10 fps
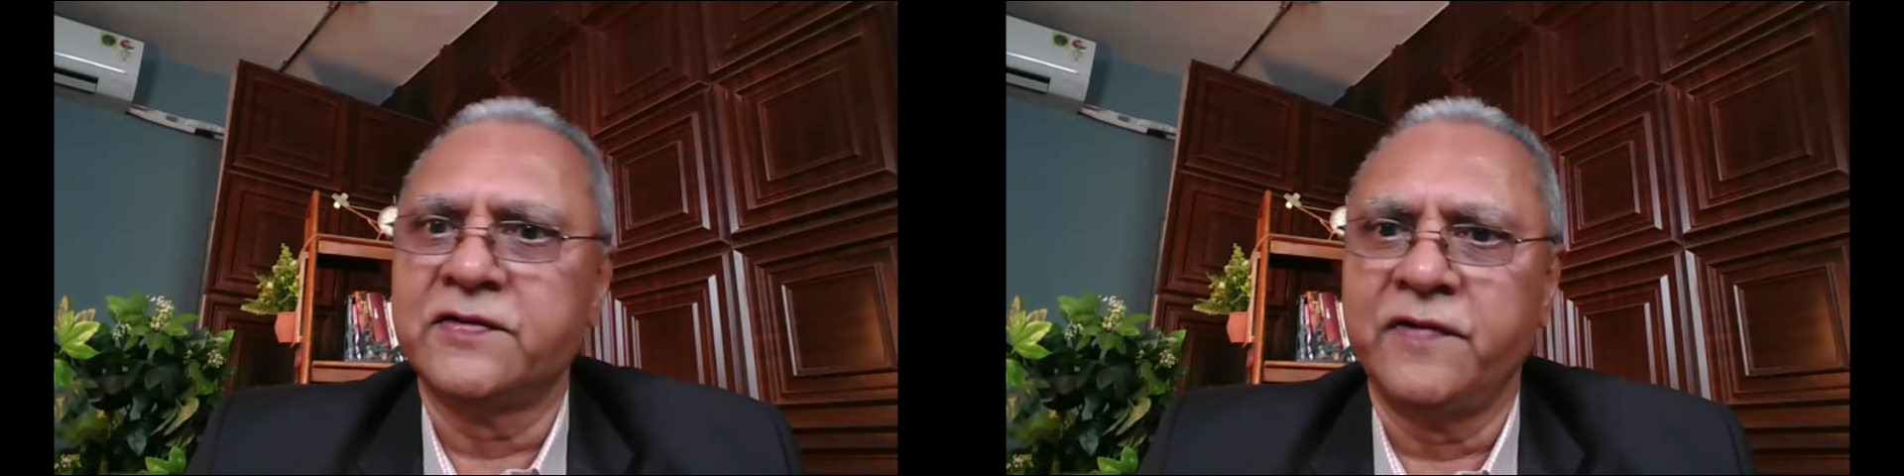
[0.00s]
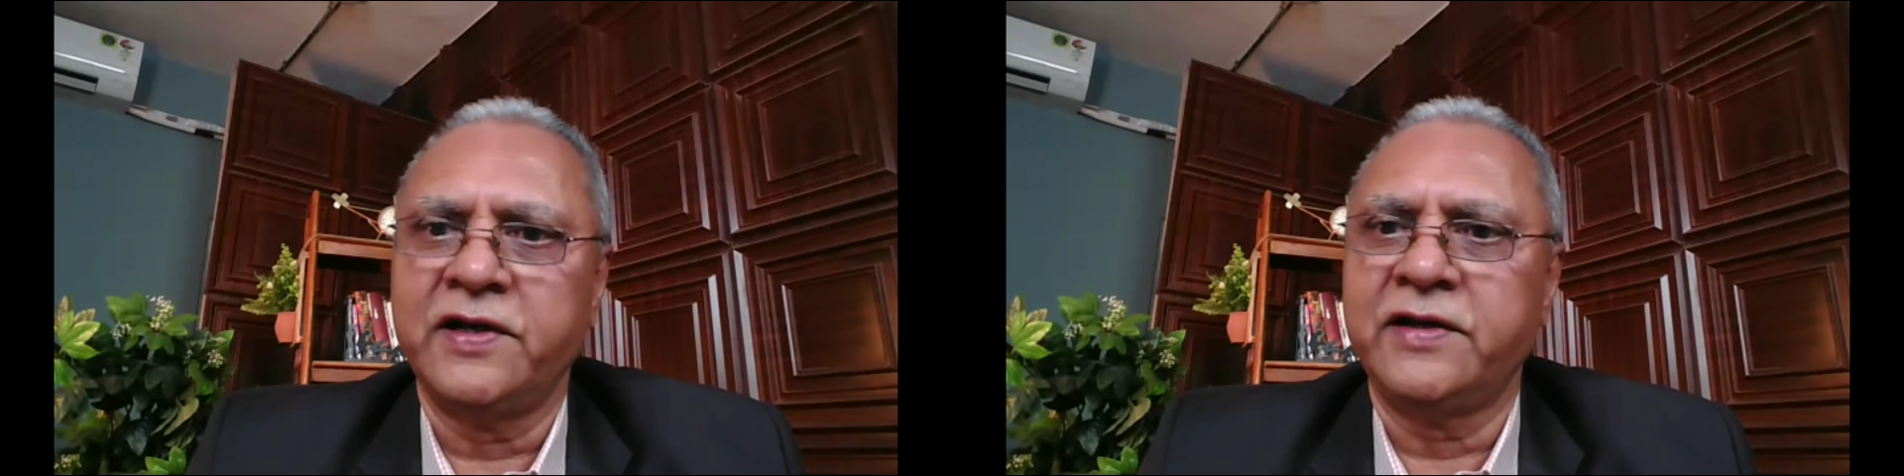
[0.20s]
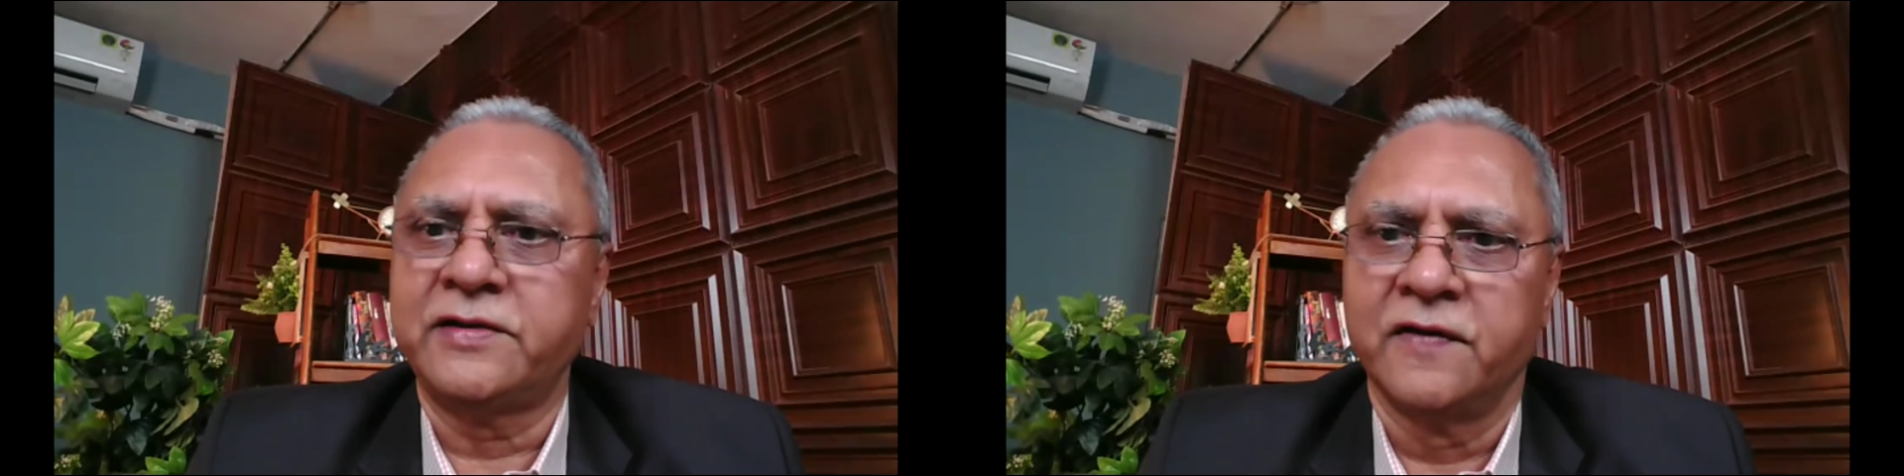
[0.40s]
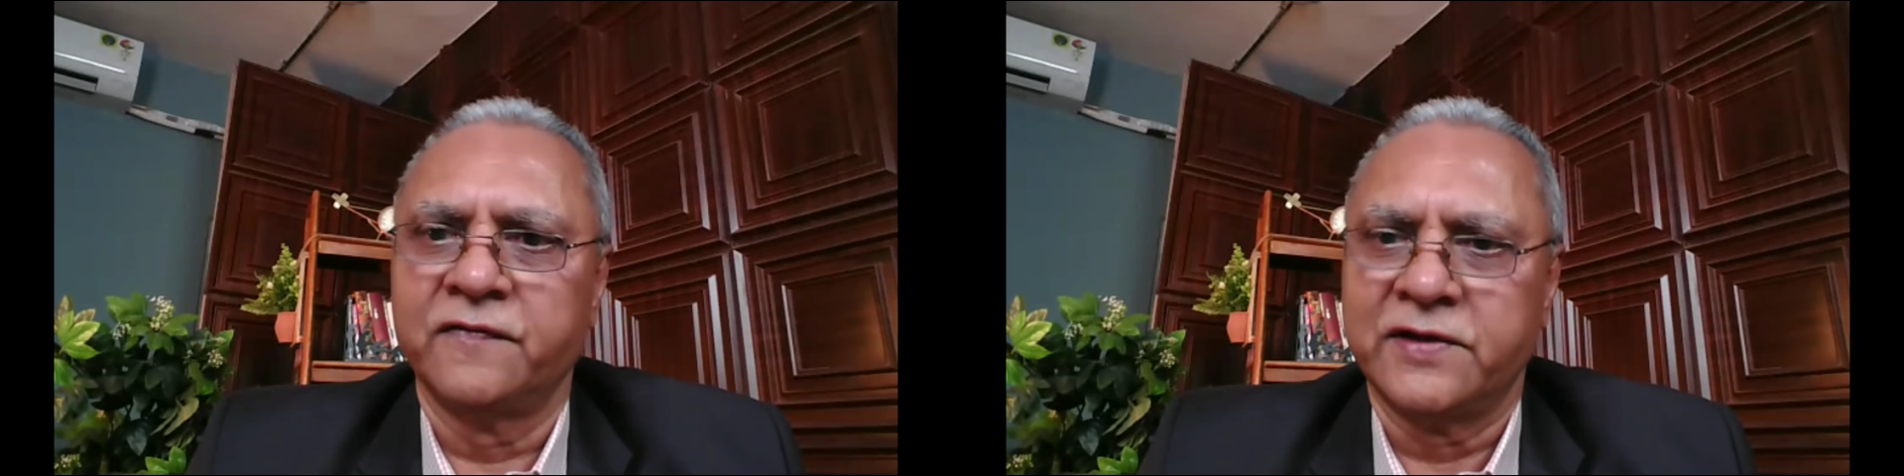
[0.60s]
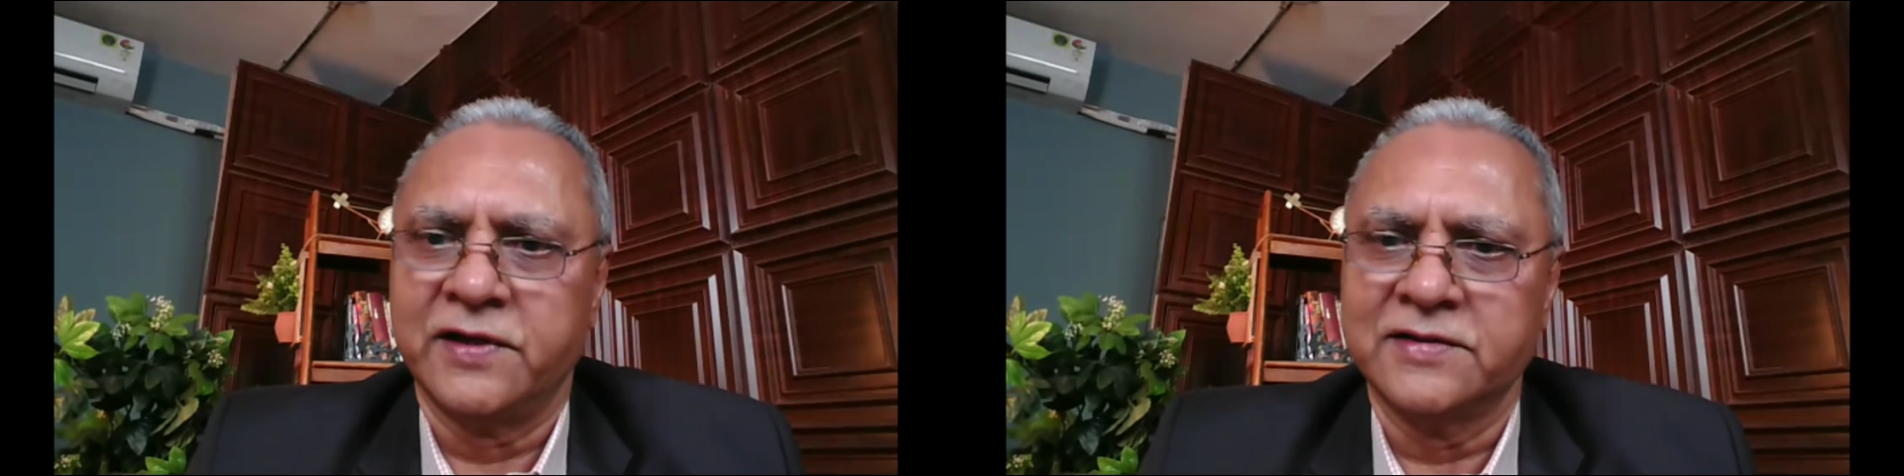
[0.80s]
a very
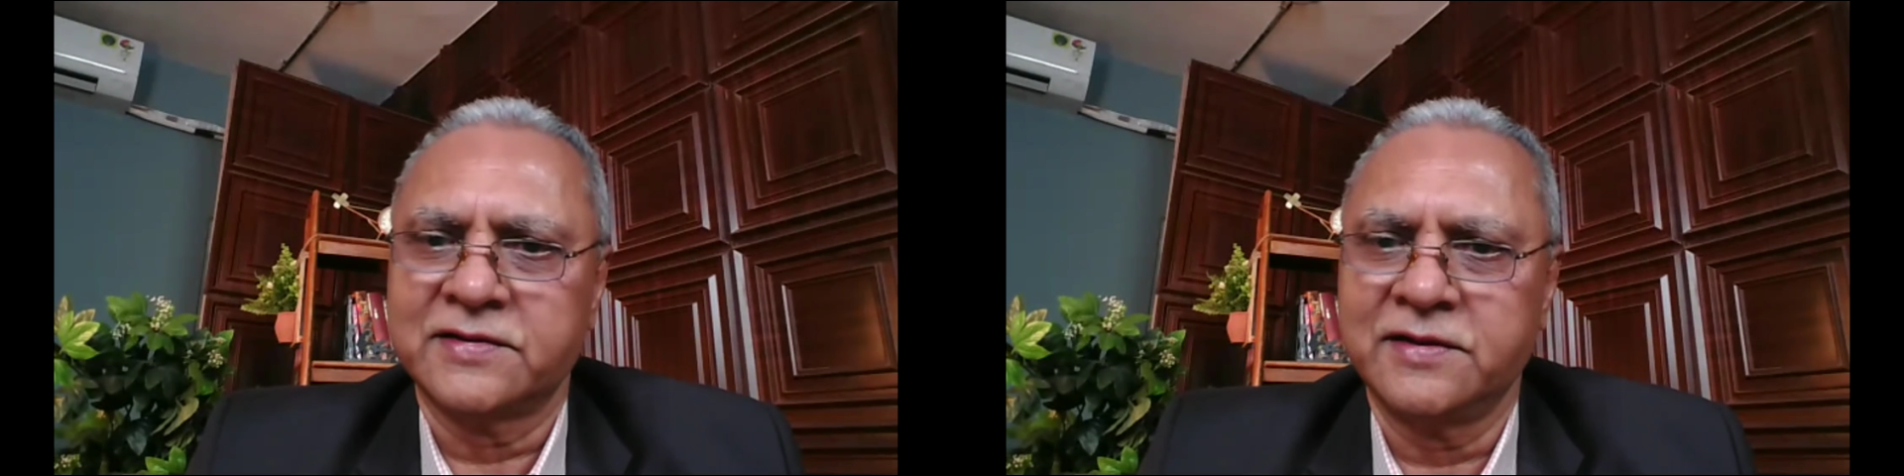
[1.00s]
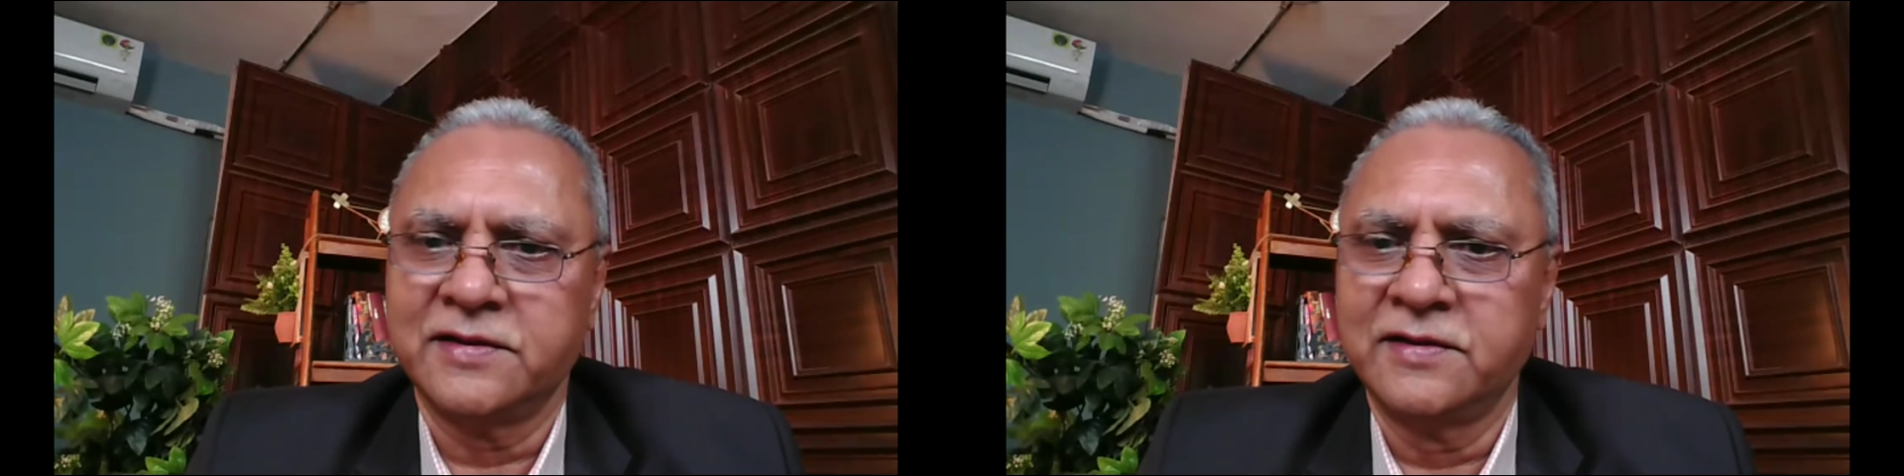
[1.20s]
tough task.